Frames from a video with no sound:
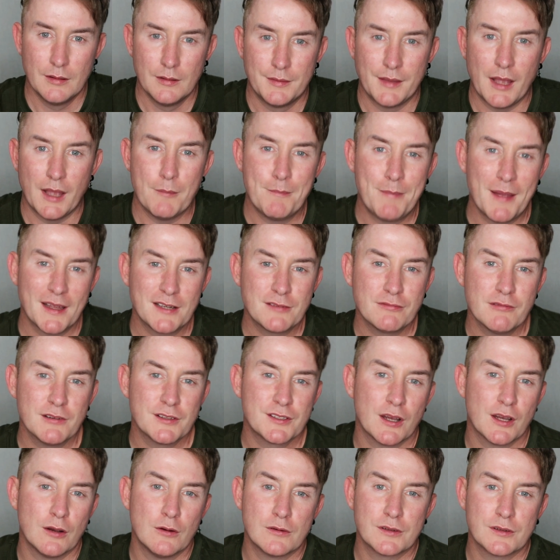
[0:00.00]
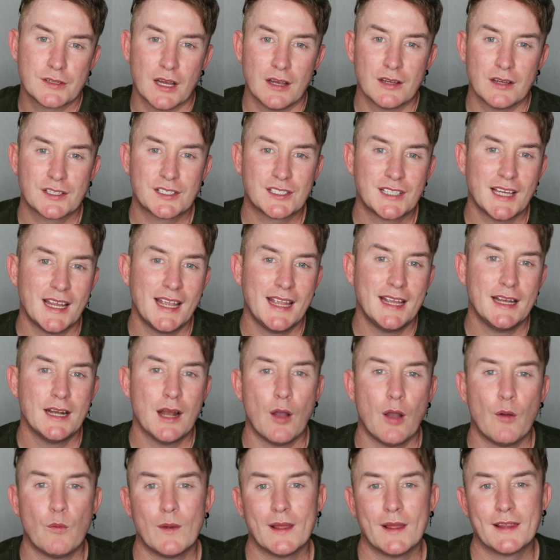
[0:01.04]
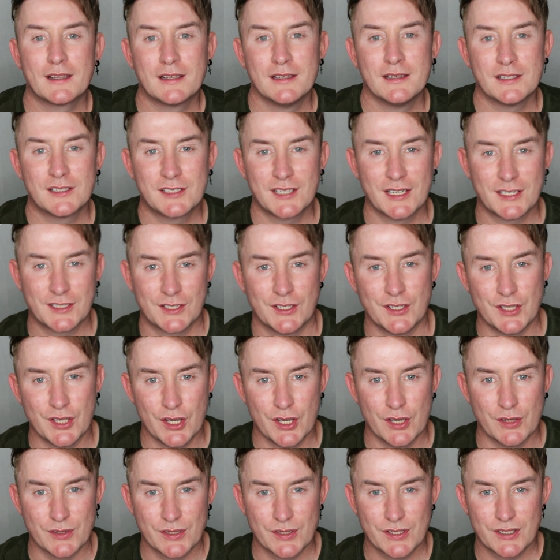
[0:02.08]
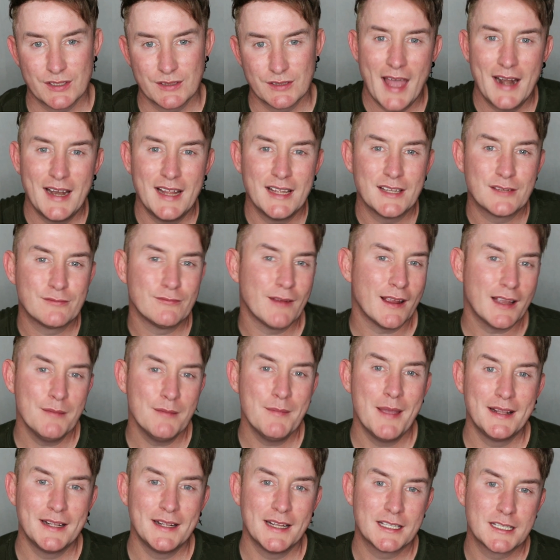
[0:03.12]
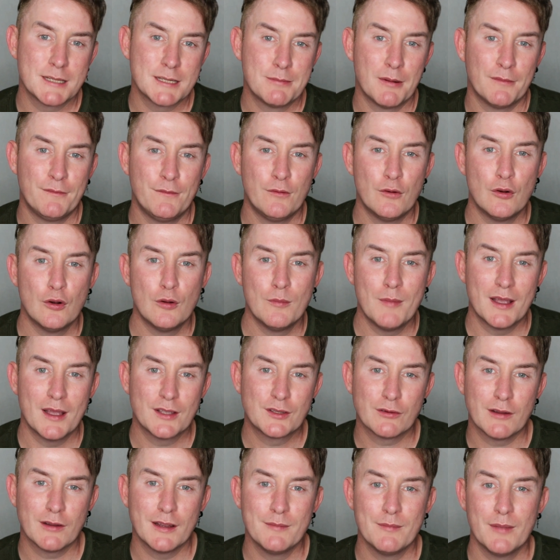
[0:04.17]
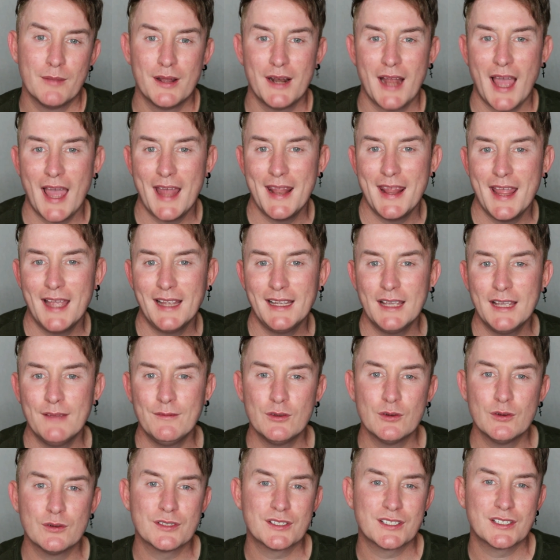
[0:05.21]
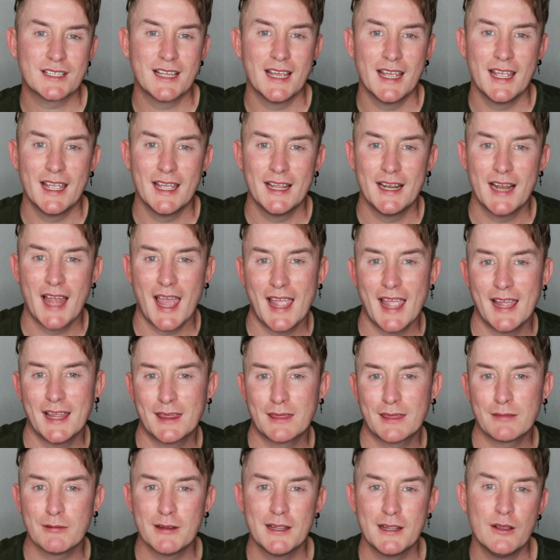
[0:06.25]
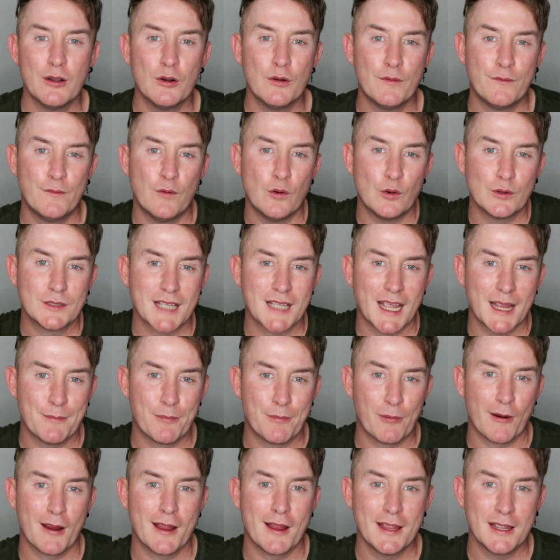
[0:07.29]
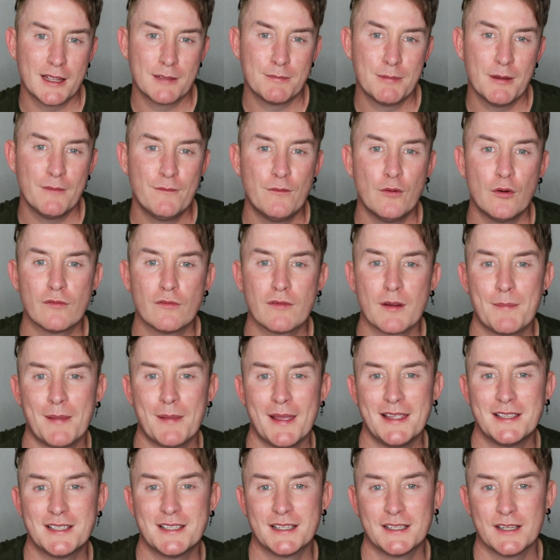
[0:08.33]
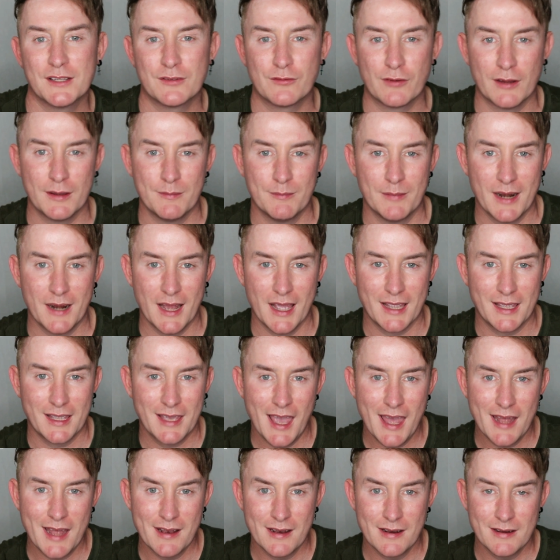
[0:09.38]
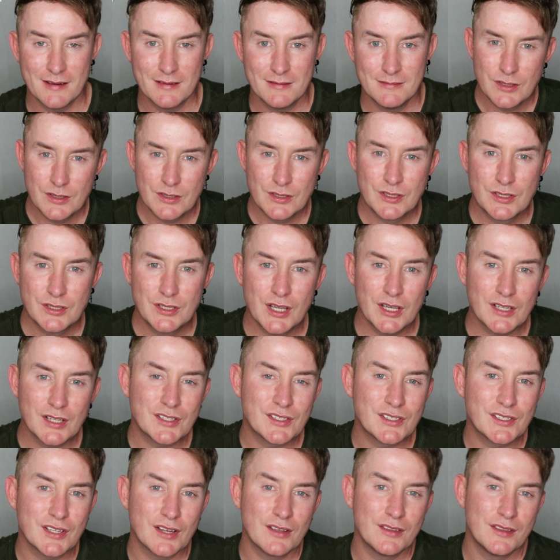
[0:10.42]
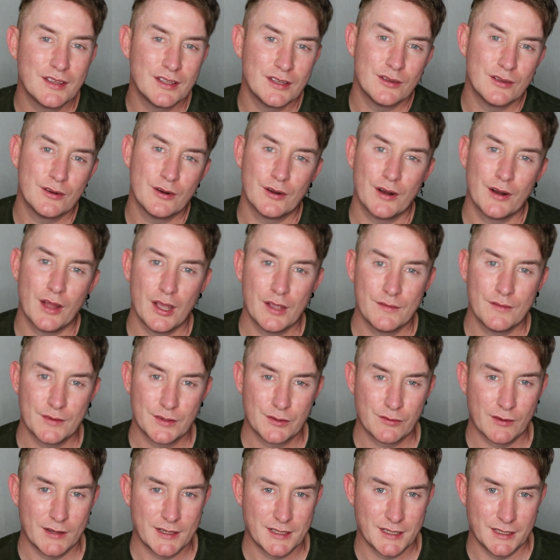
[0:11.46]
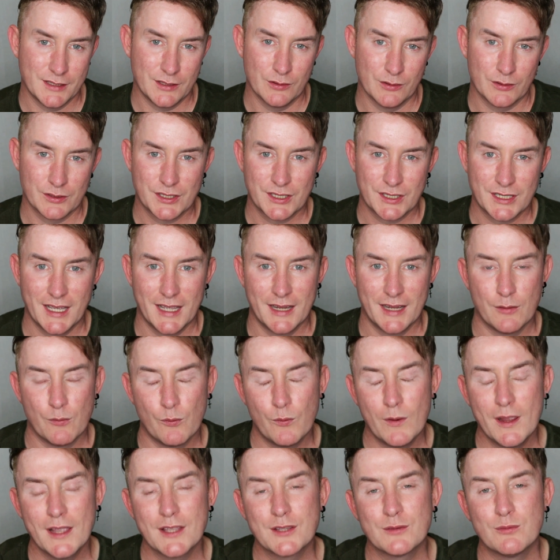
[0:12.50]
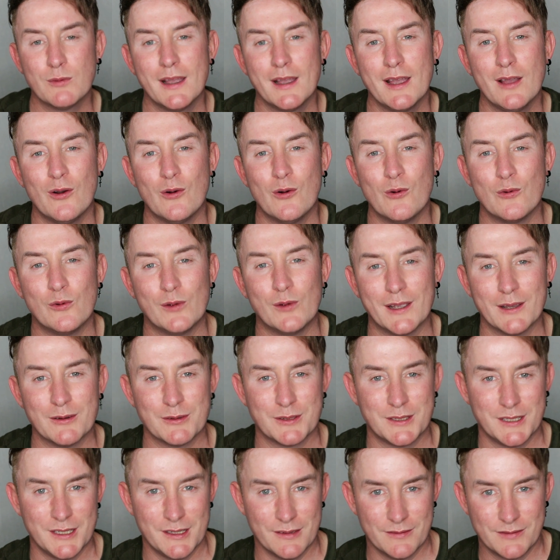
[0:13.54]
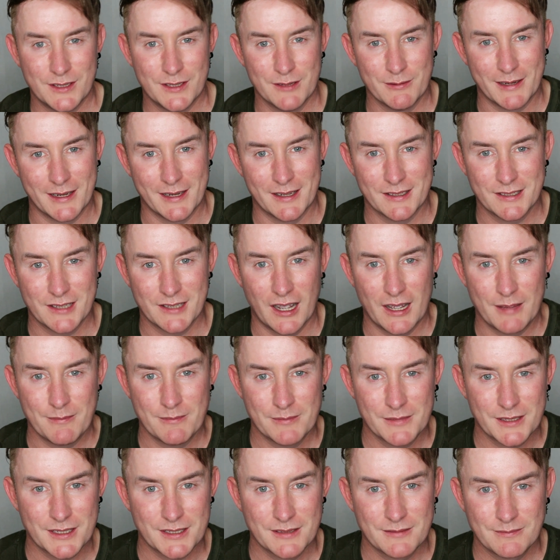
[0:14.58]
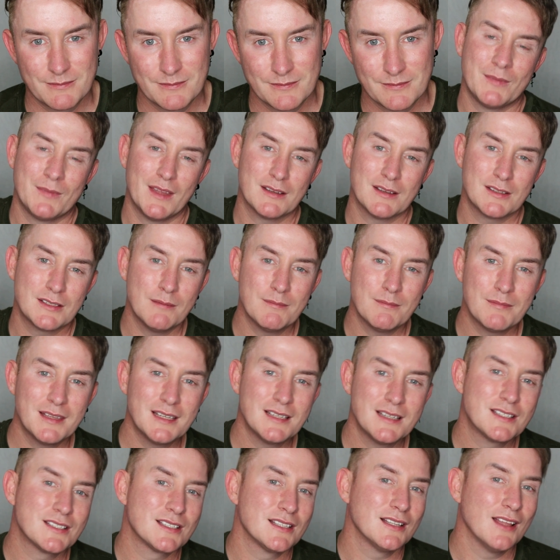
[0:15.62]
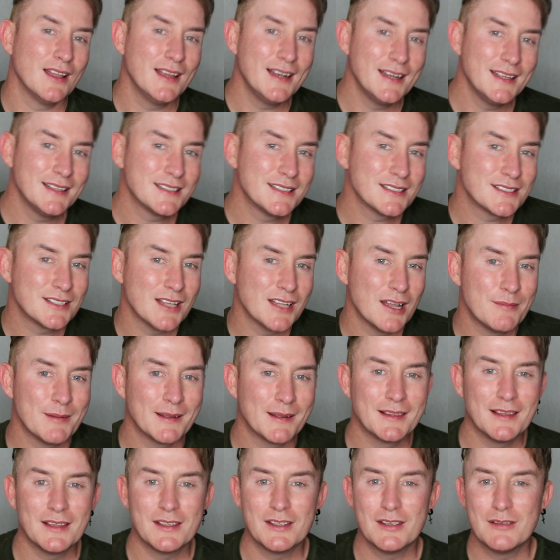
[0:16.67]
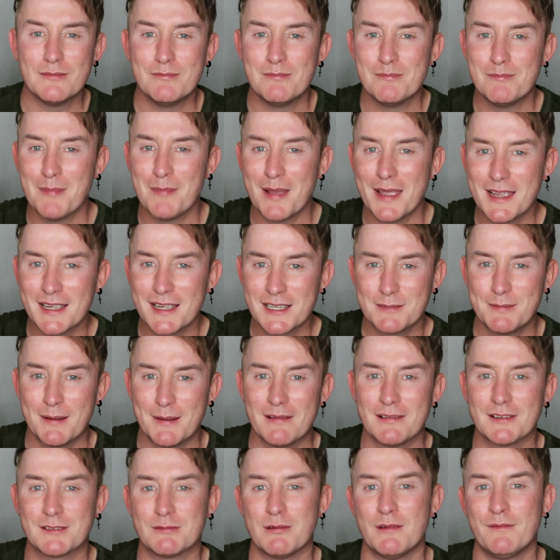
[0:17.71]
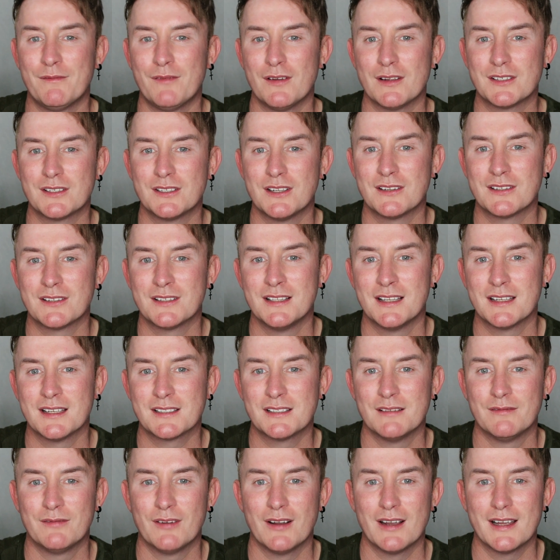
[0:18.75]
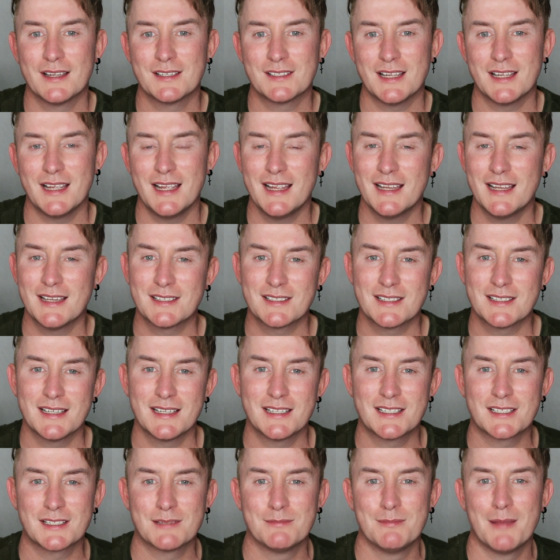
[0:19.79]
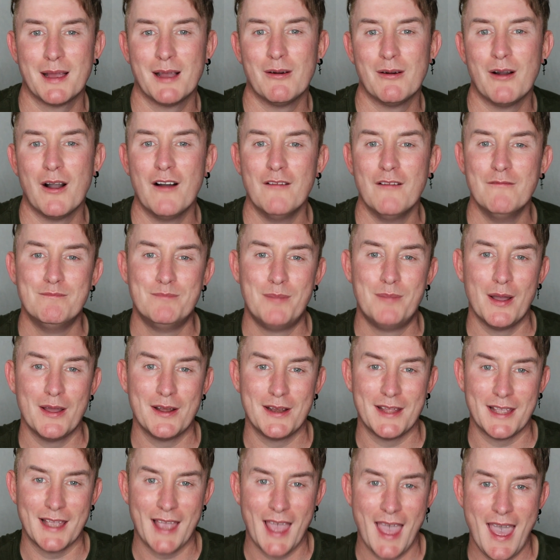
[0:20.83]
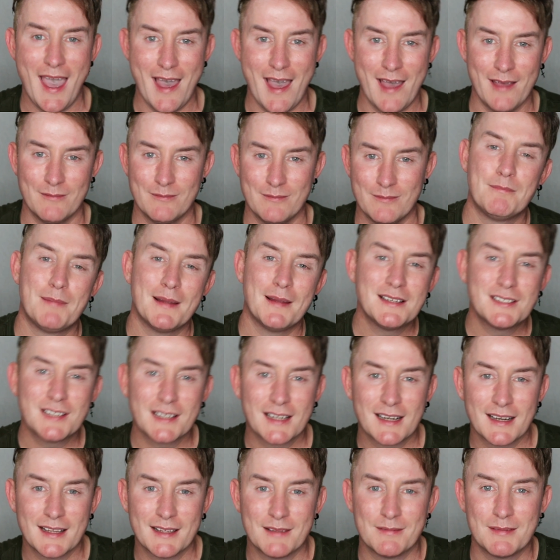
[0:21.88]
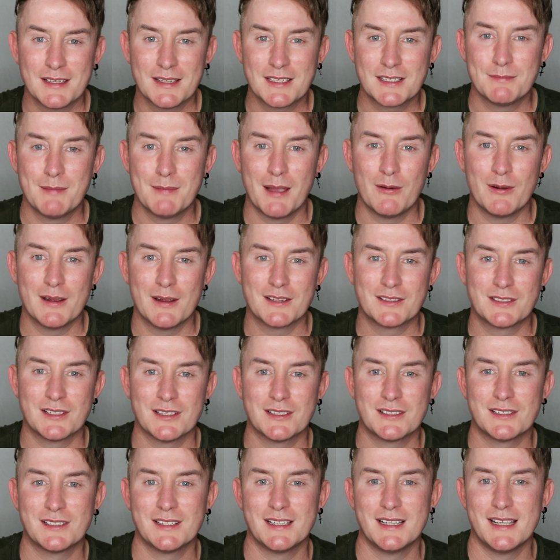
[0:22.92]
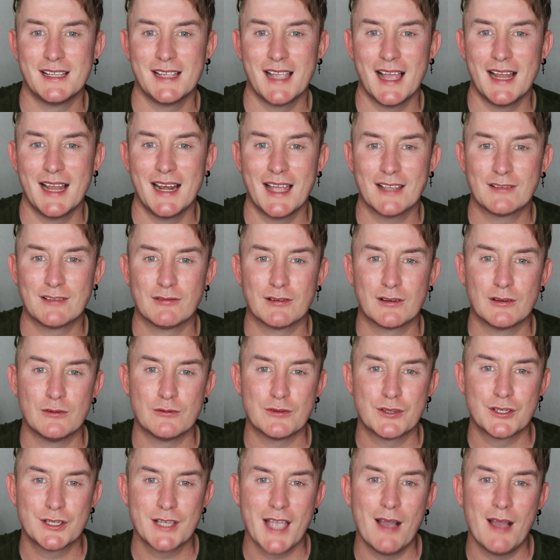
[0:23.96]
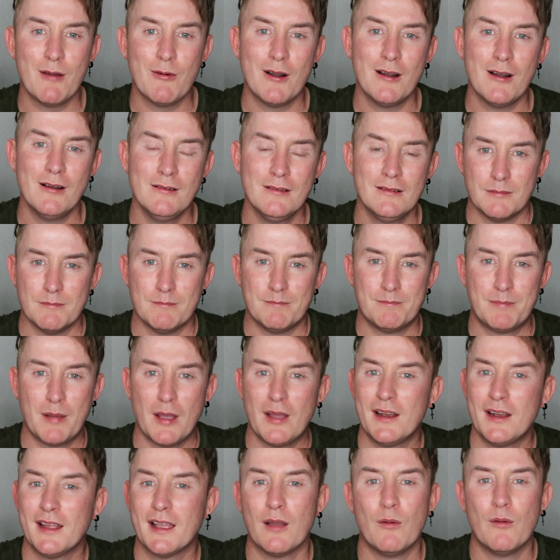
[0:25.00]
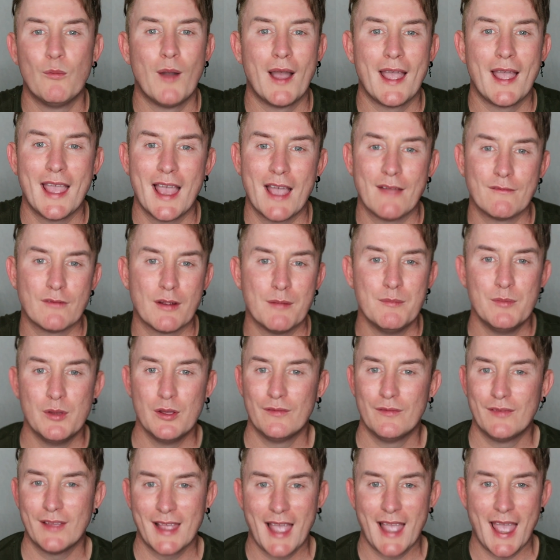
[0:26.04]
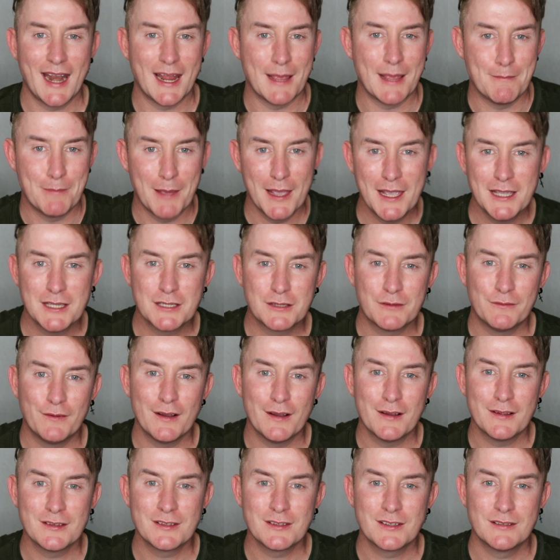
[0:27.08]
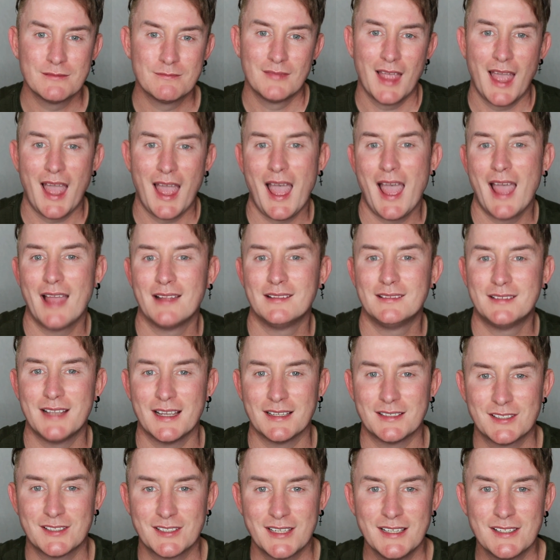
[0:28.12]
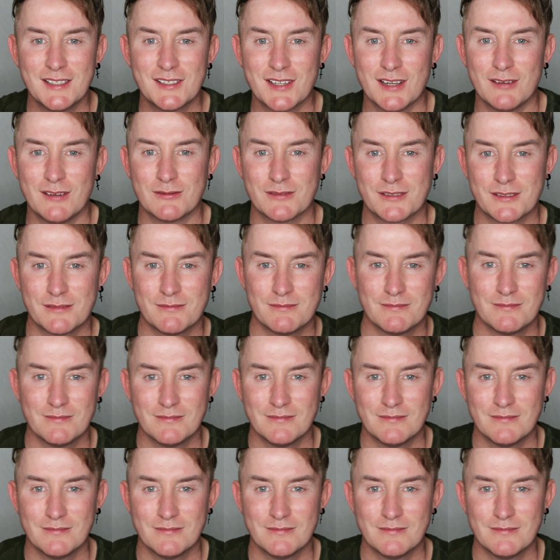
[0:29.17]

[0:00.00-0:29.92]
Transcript: Now, best results are seen with consistent use, and it's recommended to perform a treatment and then give your skin a 3 or 4 day break before repeating the treatment again, just so that you're not over-treating your skin, which we're all guilty of doing at times. Now, something slightly disturbing that you may experience when first using this device is the smell of burning hair. Basically, this smell is just the electrical shower burning away and removing any peach fuzz and dead skin cells.